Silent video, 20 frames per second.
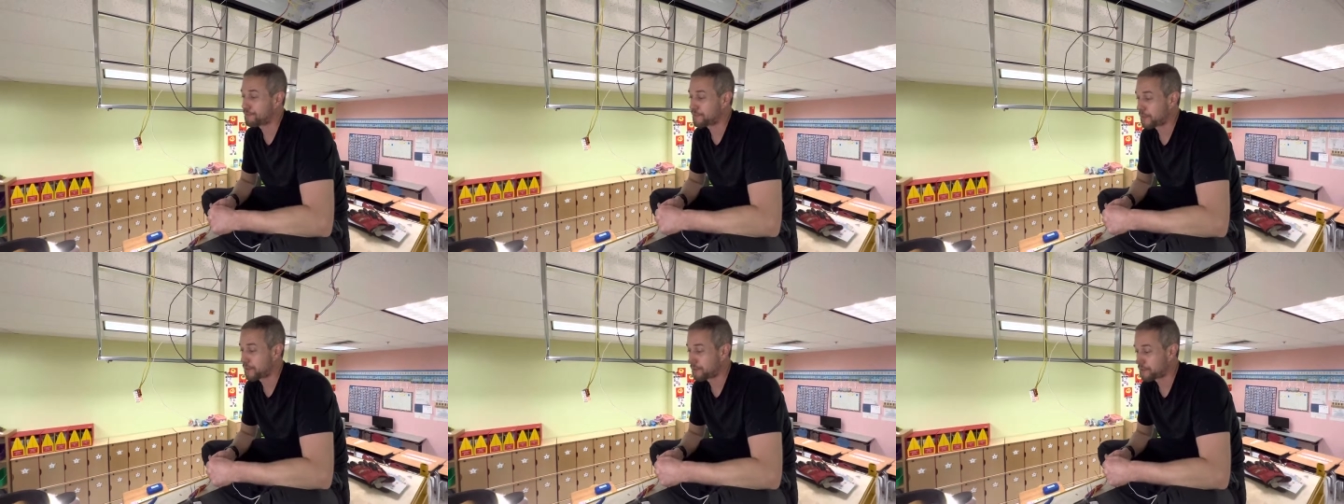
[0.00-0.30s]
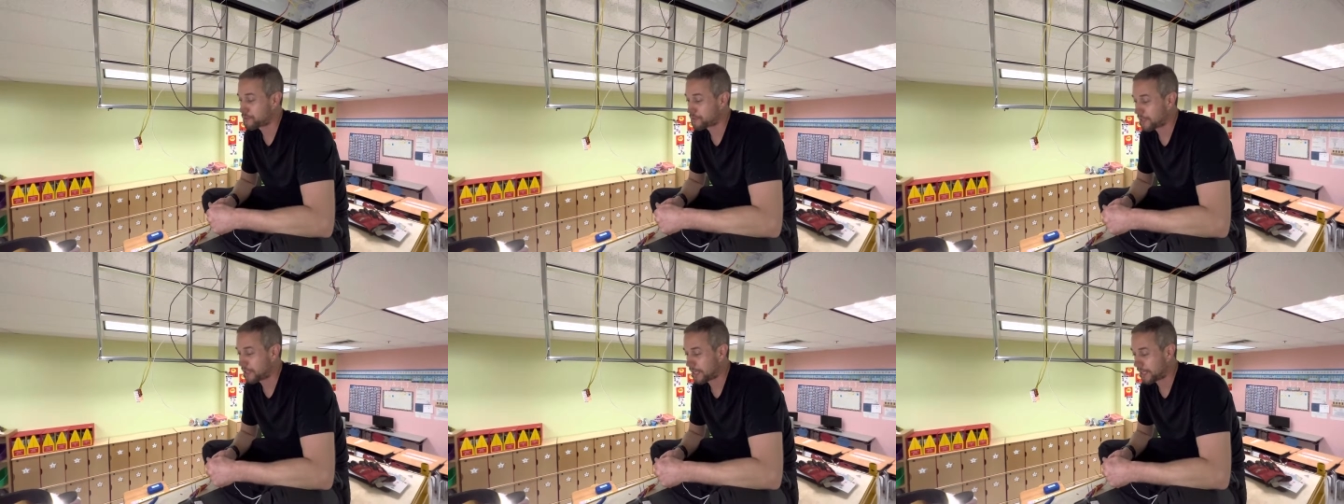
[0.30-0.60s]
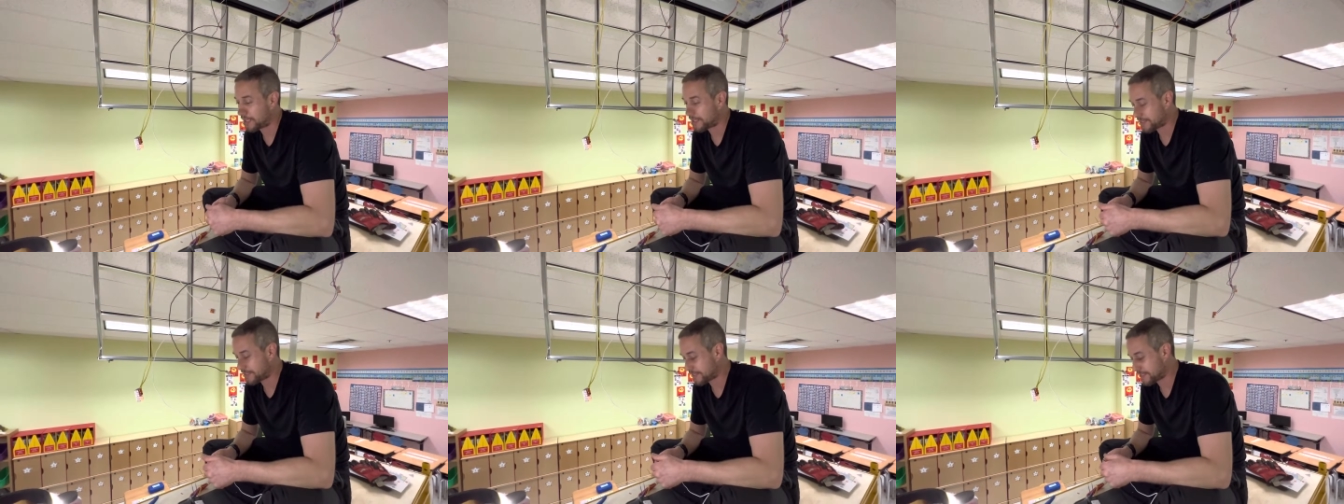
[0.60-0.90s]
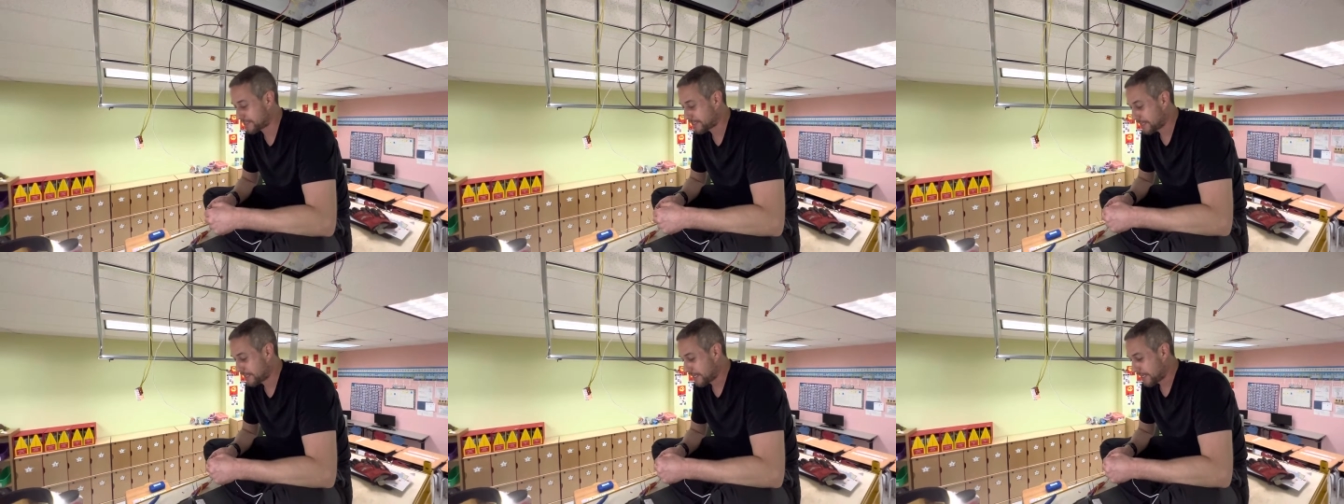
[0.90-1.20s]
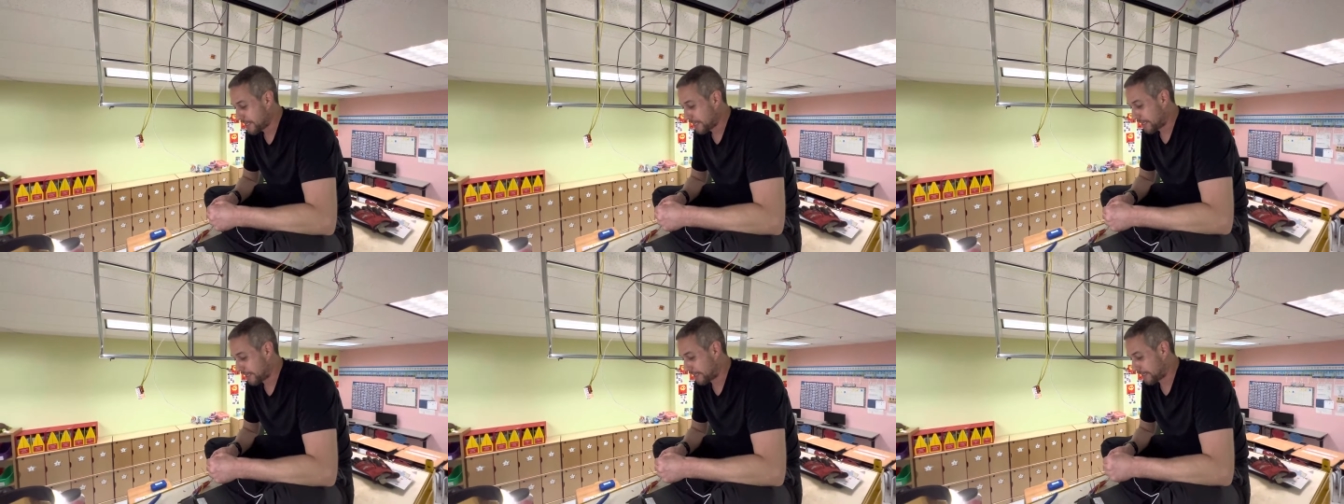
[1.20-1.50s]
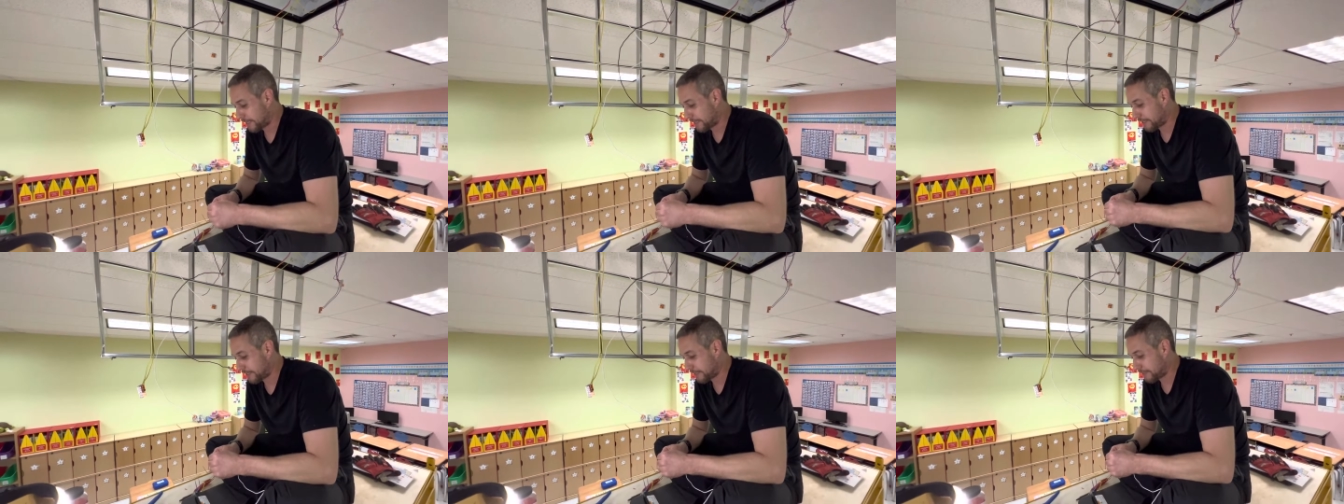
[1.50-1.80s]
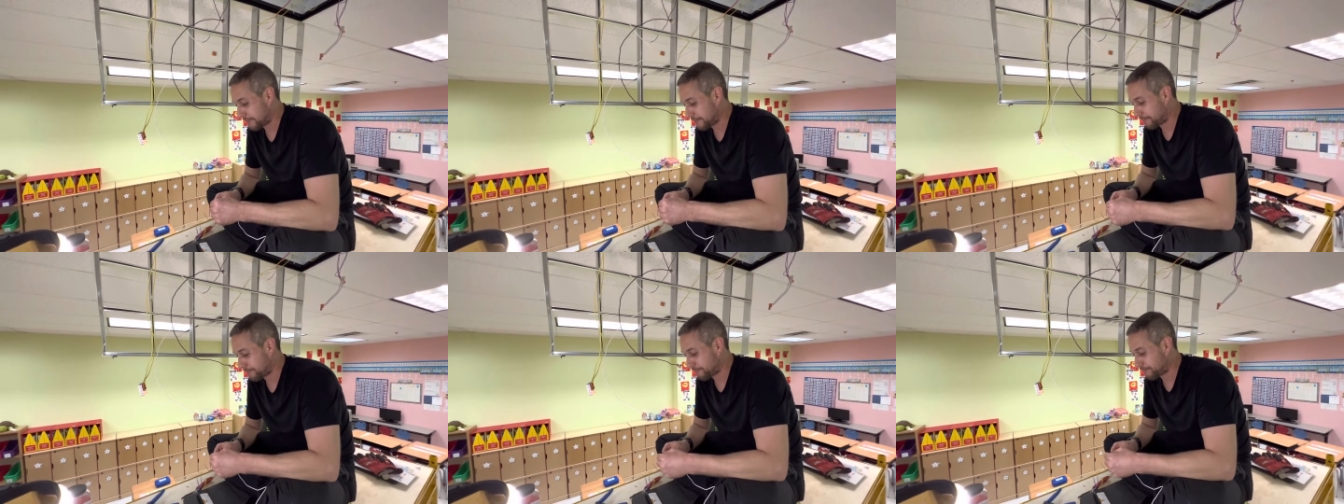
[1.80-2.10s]
those lights.
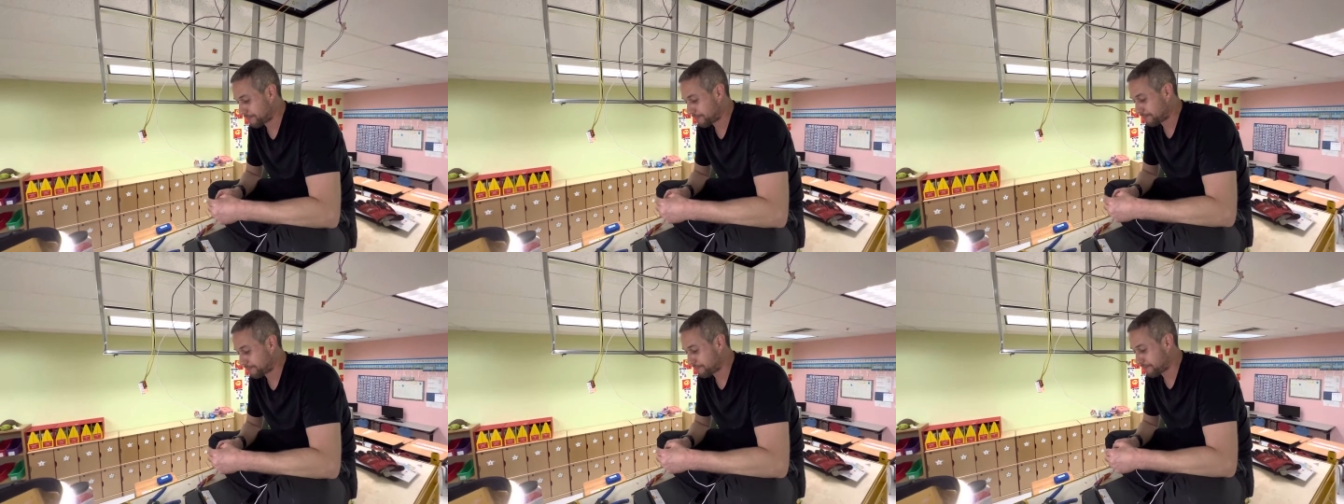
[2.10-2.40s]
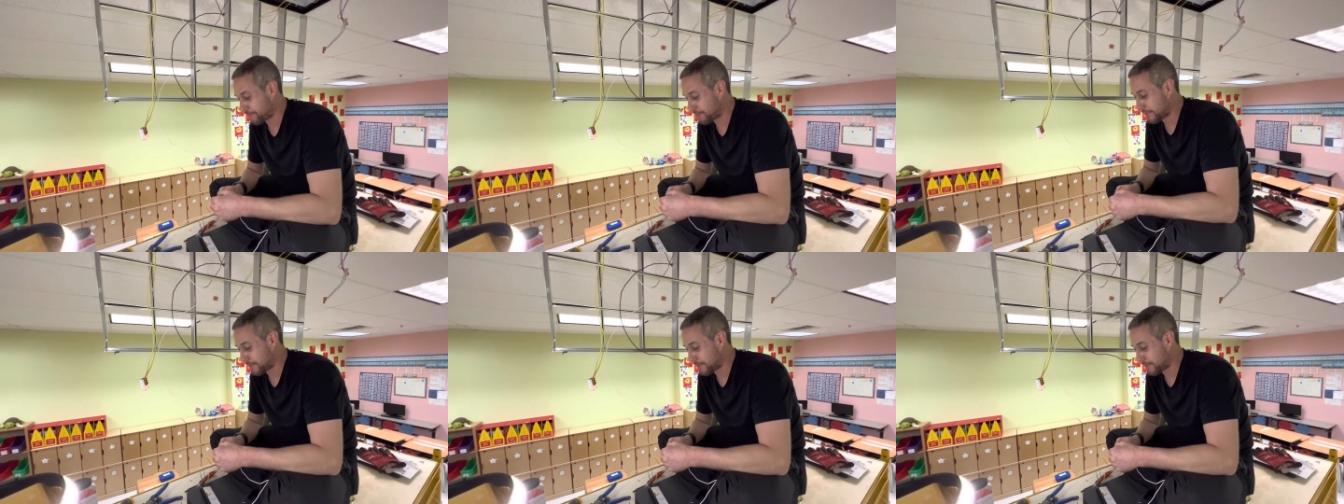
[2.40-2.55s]
Um,